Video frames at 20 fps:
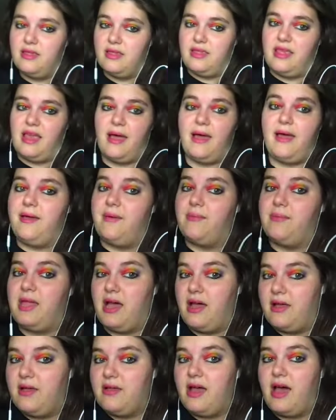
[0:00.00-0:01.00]
I am
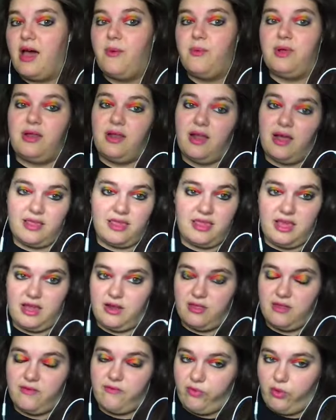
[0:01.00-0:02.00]
not, I would not sit
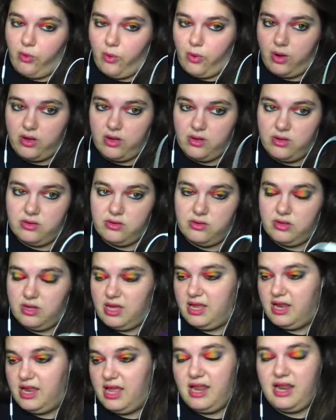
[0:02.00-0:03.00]
on the floor
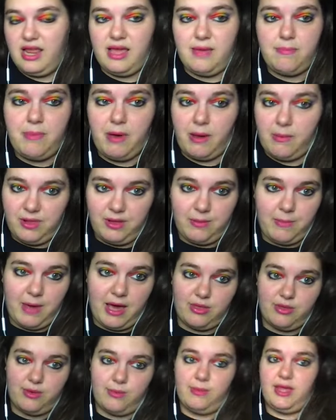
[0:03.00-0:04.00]
in any public
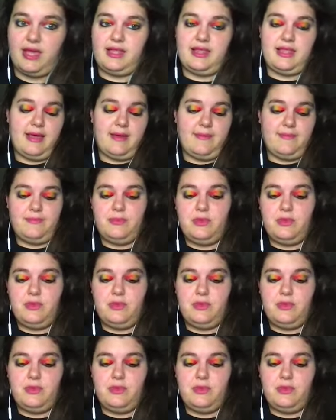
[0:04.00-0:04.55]
bathroom like that.